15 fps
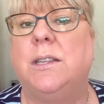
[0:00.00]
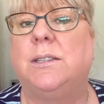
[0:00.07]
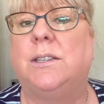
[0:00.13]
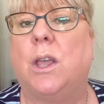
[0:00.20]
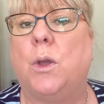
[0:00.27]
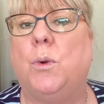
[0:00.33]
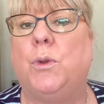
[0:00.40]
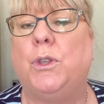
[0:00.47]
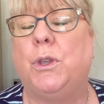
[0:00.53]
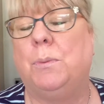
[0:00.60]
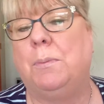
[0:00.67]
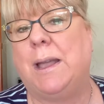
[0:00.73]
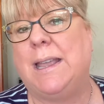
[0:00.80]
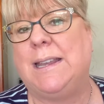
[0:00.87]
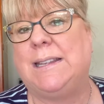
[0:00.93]
So you
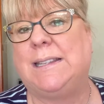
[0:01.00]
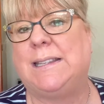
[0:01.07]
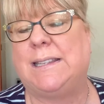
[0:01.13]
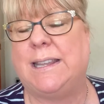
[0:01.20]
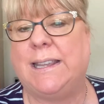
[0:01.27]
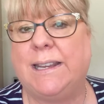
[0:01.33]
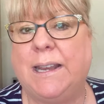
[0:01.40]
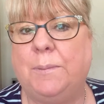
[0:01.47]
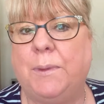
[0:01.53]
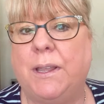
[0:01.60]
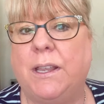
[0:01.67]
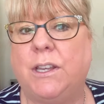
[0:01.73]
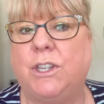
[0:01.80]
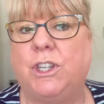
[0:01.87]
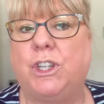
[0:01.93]
might see an
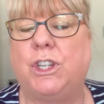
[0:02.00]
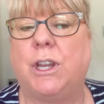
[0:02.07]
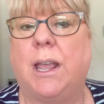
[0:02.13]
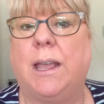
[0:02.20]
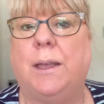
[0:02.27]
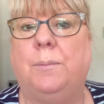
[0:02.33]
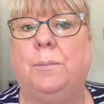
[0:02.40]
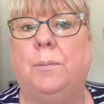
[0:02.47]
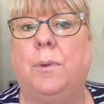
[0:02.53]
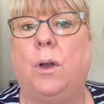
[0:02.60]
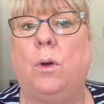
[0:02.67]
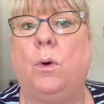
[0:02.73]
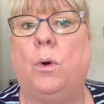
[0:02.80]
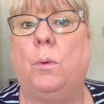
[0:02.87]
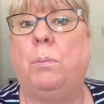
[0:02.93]
image um,
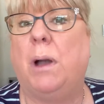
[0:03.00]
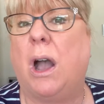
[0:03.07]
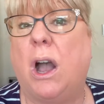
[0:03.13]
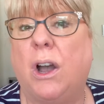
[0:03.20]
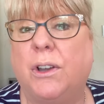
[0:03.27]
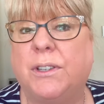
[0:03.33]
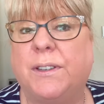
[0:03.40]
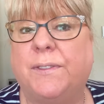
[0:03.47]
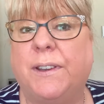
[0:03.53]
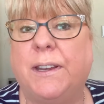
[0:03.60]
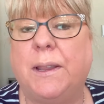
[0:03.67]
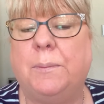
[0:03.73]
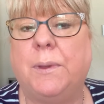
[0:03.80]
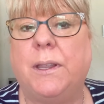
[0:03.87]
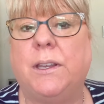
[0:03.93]
or part of an
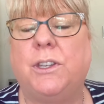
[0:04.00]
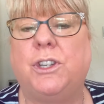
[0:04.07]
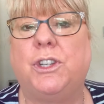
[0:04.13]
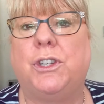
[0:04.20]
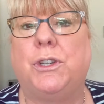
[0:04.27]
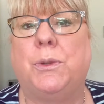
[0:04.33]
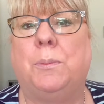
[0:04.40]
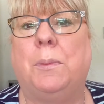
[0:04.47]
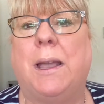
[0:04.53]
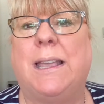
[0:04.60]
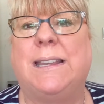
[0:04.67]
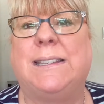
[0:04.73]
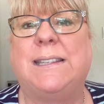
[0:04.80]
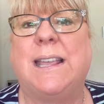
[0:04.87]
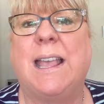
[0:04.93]
image, you
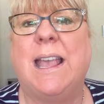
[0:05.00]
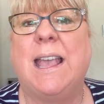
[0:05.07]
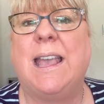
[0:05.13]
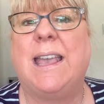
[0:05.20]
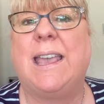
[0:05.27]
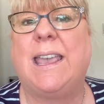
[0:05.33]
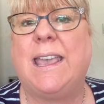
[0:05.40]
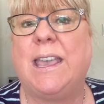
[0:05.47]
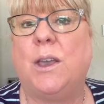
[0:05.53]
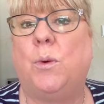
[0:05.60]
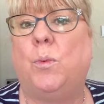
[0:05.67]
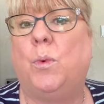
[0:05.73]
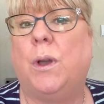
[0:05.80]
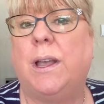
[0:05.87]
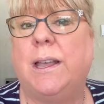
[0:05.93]
might hear
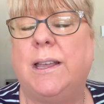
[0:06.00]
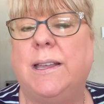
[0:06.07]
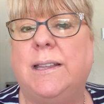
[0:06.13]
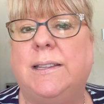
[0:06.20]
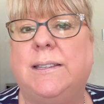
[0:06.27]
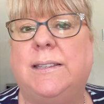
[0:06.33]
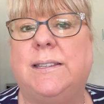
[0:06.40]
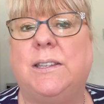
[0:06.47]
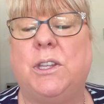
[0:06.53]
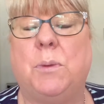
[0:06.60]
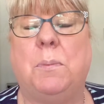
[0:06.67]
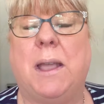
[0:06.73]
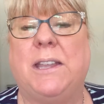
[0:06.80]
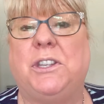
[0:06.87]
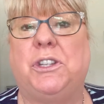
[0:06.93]
words, you
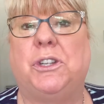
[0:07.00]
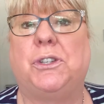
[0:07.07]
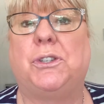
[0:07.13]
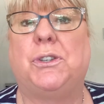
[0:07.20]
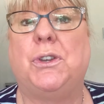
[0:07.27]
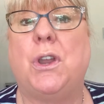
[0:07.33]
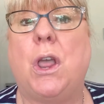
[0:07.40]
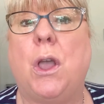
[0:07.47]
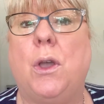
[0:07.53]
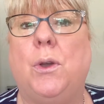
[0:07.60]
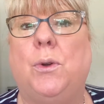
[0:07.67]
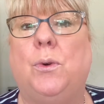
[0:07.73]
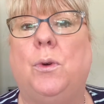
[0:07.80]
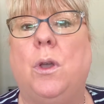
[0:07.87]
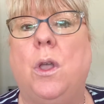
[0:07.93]
might just
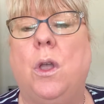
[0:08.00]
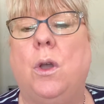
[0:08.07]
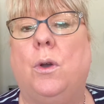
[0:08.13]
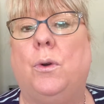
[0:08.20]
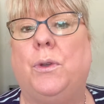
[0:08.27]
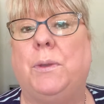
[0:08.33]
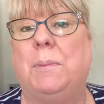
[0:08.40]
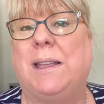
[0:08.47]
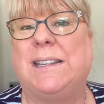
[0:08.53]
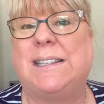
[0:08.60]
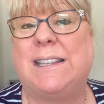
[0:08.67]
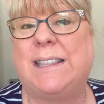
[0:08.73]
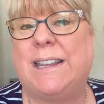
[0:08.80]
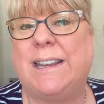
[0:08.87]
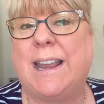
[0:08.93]
know, or you might
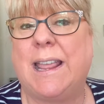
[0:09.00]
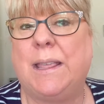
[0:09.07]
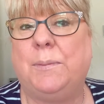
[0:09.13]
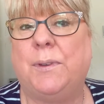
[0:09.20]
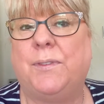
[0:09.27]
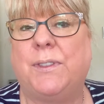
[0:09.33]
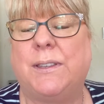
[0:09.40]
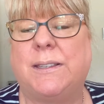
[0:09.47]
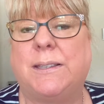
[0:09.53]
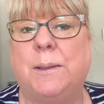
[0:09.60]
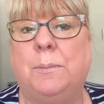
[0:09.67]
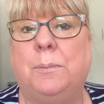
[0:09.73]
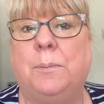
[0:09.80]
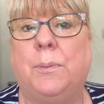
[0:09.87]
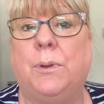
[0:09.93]
see the name of the
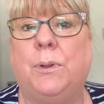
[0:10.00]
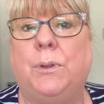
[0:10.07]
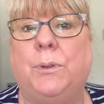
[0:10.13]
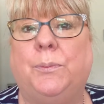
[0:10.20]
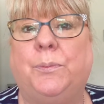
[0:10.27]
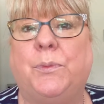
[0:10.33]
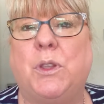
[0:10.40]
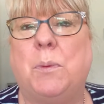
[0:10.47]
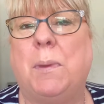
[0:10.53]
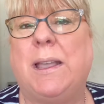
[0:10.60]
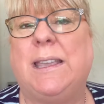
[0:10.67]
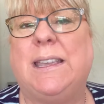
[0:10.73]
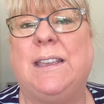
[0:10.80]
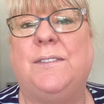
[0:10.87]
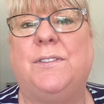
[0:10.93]
symbol. You
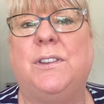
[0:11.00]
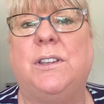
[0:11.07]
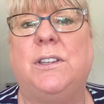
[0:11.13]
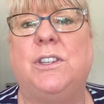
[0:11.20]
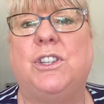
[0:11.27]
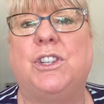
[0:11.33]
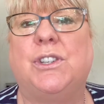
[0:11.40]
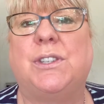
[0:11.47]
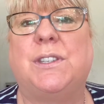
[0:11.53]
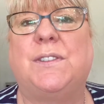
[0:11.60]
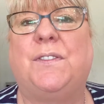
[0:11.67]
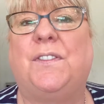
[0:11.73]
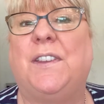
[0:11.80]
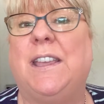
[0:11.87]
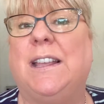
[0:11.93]
might even just
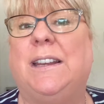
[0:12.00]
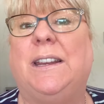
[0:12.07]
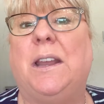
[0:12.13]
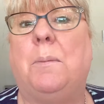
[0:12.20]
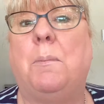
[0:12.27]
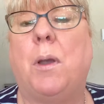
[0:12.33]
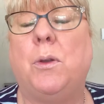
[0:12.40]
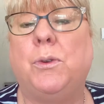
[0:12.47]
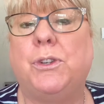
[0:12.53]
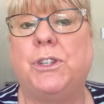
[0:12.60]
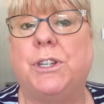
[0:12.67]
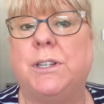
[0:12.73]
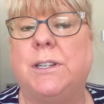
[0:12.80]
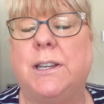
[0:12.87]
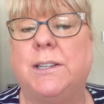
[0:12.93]
feel an
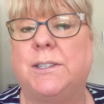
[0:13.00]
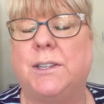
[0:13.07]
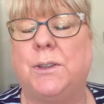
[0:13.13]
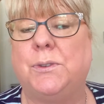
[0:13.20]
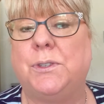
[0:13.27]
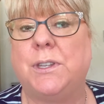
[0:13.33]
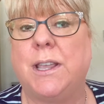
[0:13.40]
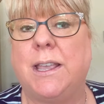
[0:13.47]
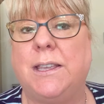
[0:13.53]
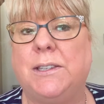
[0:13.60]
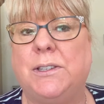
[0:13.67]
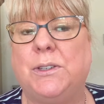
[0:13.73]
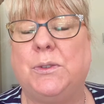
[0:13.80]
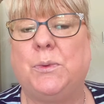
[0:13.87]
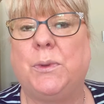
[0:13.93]
emotion
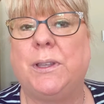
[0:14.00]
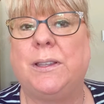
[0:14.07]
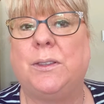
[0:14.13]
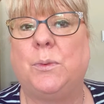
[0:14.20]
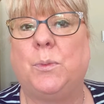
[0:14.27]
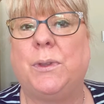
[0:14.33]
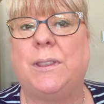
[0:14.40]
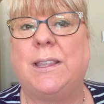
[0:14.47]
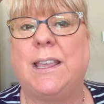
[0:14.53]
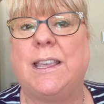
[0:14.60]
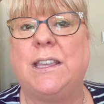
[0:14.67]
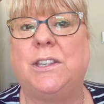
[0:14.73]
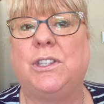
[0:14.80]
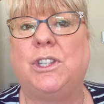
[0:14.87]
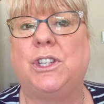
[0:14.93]
associated with, with
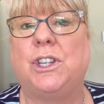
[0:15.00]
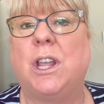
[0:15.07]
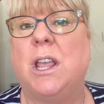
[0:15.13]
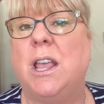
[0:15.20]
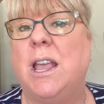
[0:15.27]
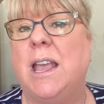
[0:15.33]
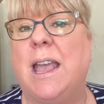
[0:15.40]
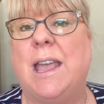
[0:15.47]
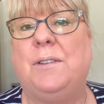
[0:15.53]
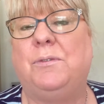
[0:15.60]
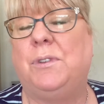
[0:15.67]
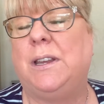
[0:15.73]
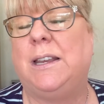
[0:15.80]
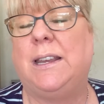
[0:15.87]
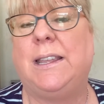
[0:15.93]
each. It
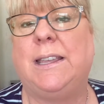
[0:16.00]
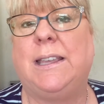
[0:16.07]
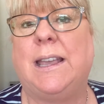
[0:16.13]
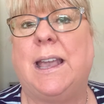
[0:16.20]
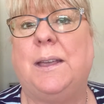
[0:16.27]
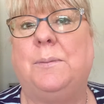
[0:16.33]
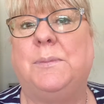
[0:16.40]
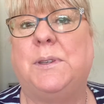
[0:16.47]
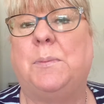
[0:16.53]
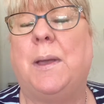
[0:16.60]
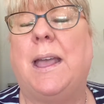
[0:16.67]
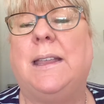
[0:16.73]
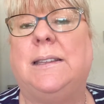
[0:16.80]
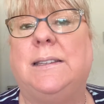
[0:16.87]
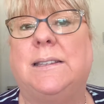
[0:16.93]
really um,
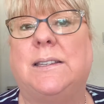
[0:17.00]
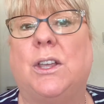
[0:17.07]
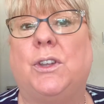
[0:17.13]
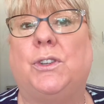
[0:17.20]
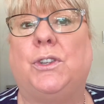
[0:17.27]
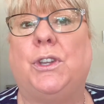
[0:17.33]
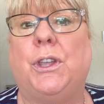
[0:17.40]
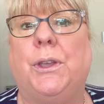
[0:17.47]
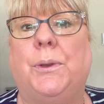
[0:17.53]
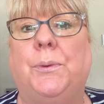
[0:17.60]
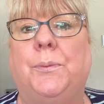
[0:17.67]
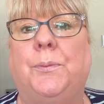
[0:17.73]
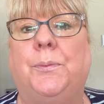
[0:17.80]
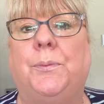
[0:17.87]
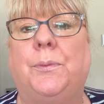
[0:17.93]
depends on
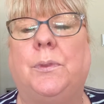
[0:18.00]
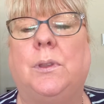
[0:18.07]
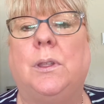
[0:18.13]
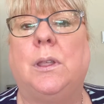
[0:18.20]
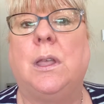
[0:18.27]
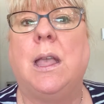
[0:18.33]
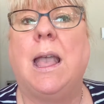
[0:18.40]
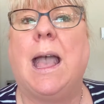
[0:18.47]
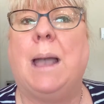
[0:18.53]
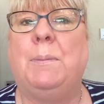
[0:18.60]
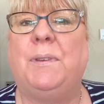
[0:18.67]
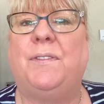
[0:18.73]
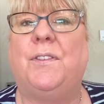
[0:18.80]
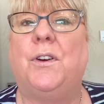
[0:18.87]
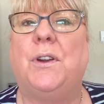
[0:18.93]
you. And
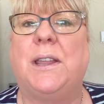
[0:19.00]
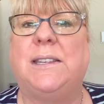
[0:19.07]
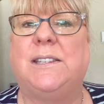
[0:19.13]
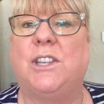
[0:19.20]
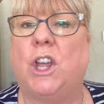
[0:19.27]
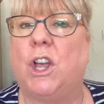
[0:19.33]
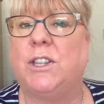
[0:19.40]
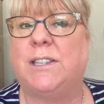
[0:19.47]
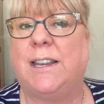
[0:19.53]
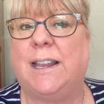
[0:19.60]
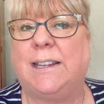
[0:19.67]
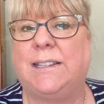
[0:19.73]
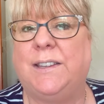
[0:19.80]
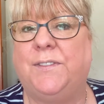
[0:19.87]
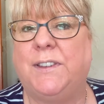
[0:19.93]
before I start an
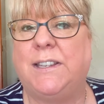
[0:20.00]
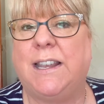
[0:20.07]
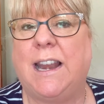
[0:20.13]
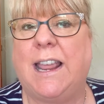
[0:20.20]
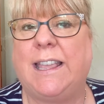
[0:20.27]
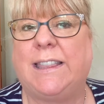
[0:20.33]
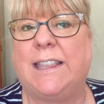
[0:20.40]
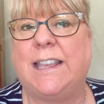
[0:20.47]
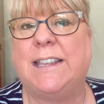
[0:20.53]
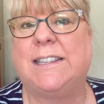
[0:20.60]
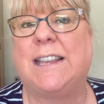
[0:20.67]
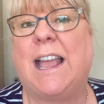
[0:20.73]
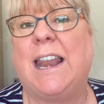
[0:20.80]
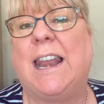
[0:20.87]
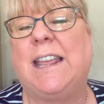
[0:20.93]
activity like
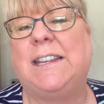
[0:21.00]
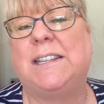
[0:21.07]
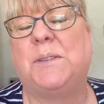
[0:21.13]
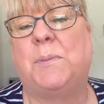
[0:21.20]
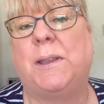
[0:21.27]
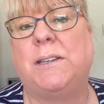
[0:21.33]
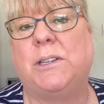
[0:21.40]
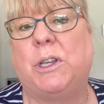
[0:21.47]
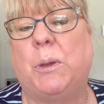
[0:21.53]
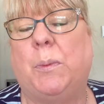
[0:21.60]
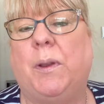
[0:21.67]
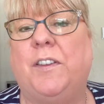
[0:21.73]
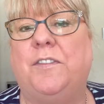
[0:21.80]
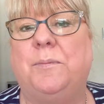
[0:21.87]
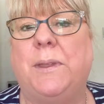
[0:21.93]
this, I like to spend a
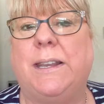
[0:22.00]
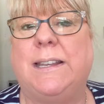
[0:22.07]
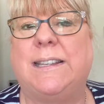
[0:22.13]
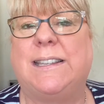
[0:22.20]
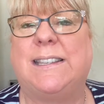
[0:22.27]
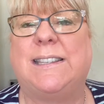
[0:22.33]
couple of minutes